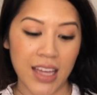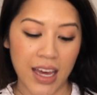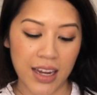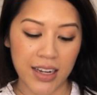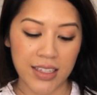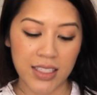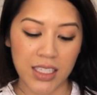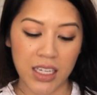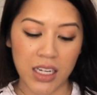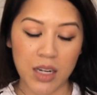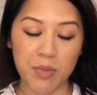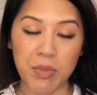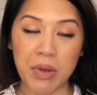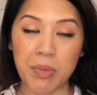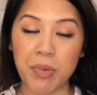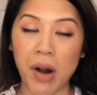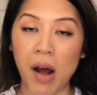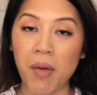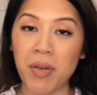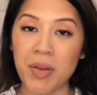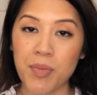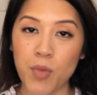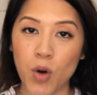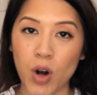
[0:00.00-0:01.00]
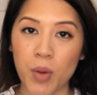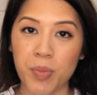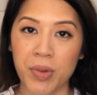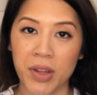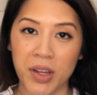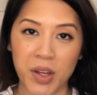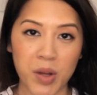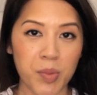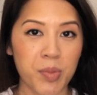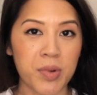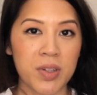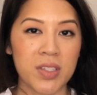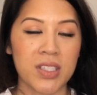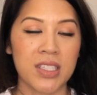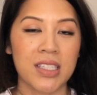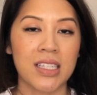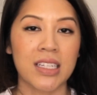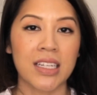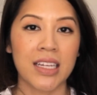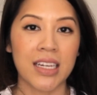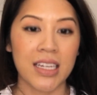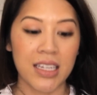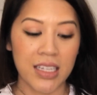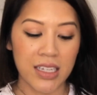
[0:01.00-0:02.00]
that is gonna be probably more applicable to the
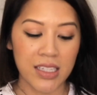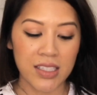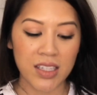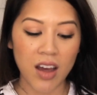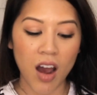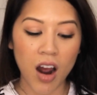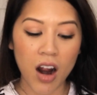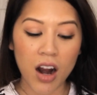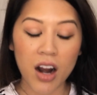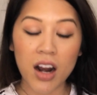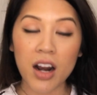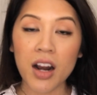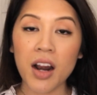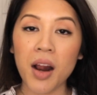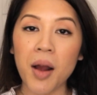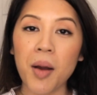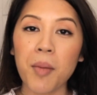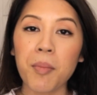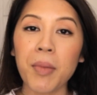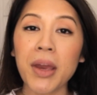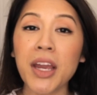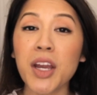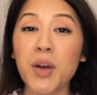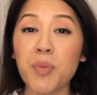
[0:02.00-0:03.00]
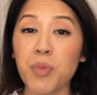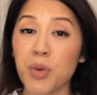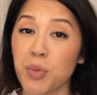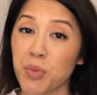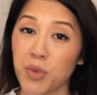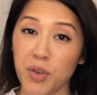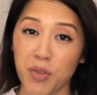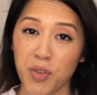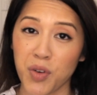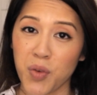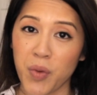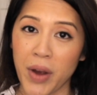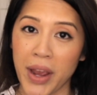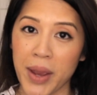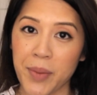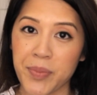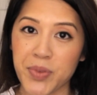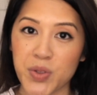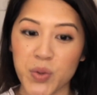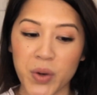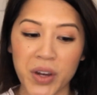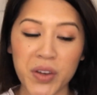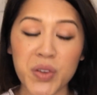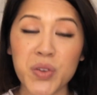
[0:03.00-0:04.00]
ladies are makeup remover
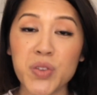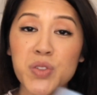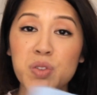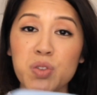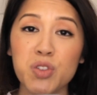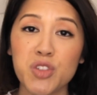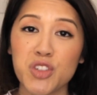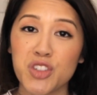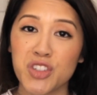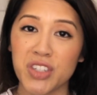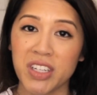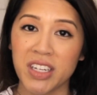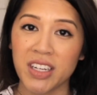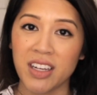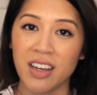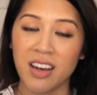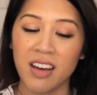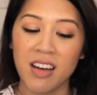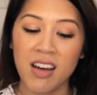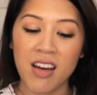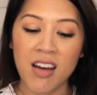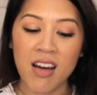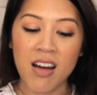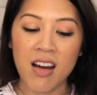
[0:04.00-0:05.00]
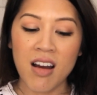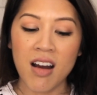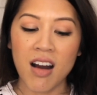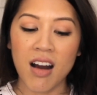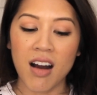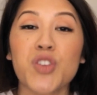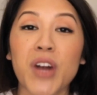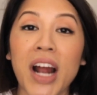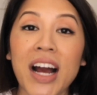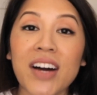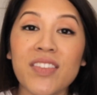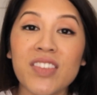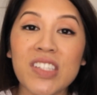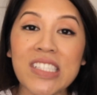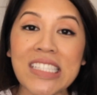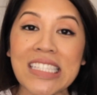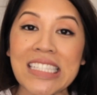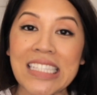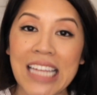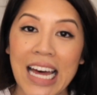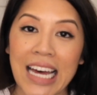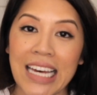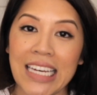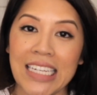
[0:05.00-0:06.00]
wipes. So I use Neutrogena. Travel
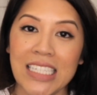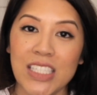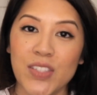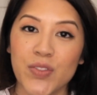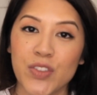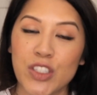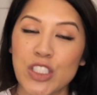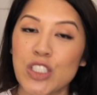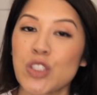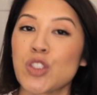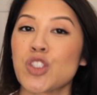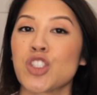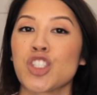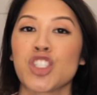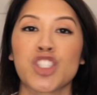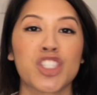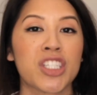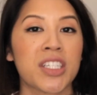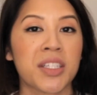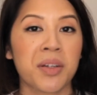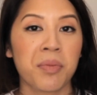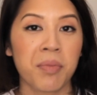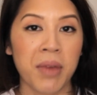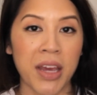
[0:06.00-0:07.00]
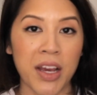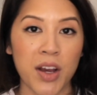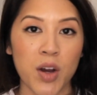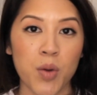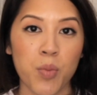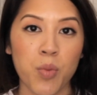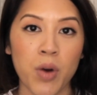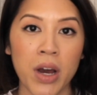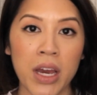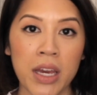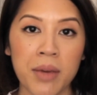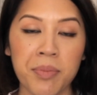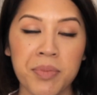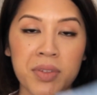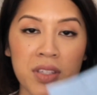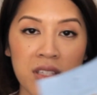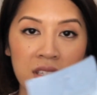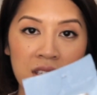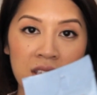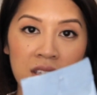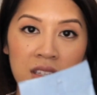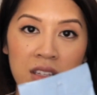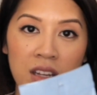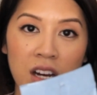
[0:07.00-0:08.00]
size for Neutrogena makeup
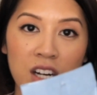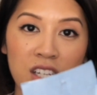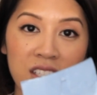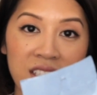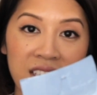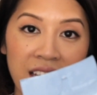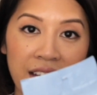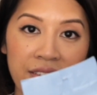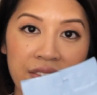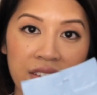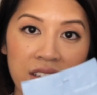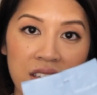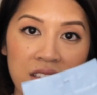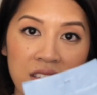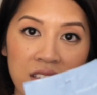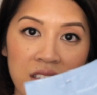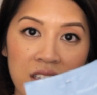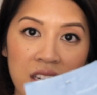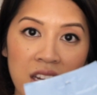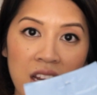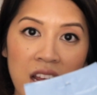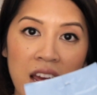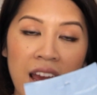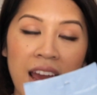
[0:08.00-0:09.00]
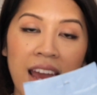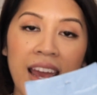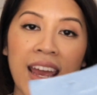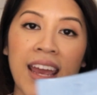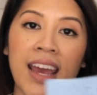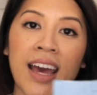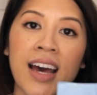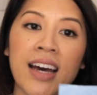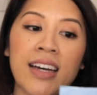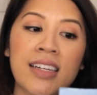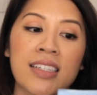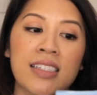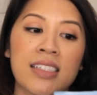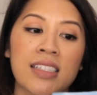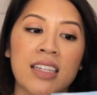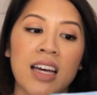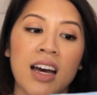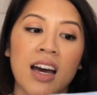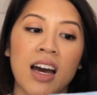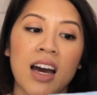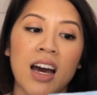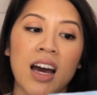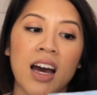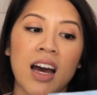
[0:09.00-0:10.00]
wipes are 7. And
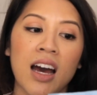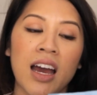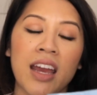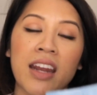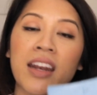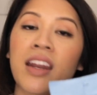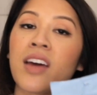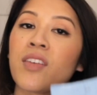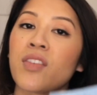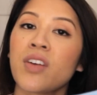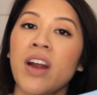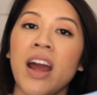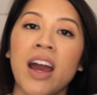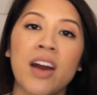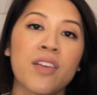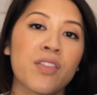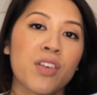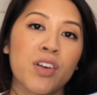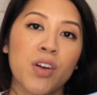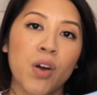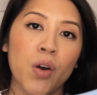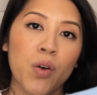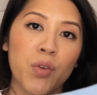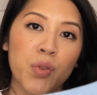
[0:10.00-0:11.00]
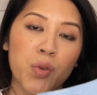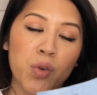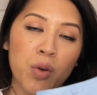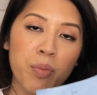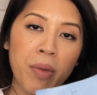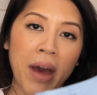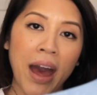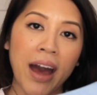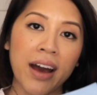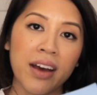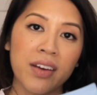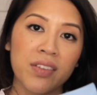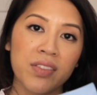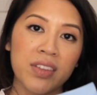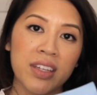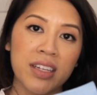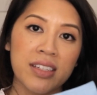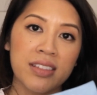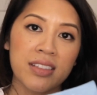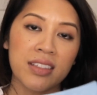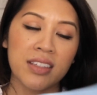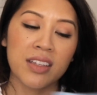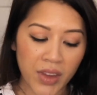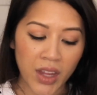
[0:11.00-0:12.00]
I never ever go through a pack of
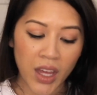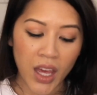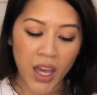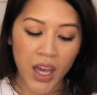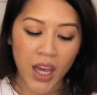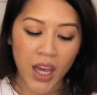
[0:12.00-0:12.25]
these. And